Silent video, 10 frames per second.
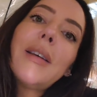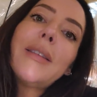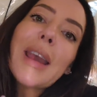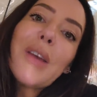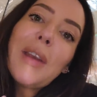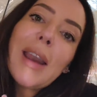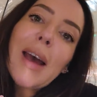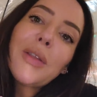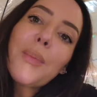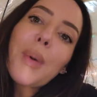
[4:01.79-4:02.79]
David
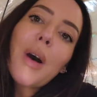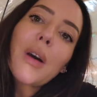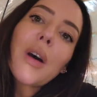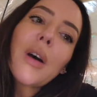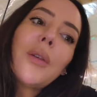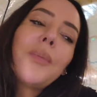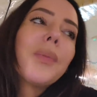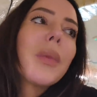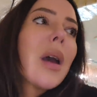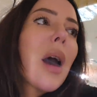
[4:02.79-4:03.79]
had the burger.
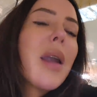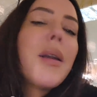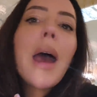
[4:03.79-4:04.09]
And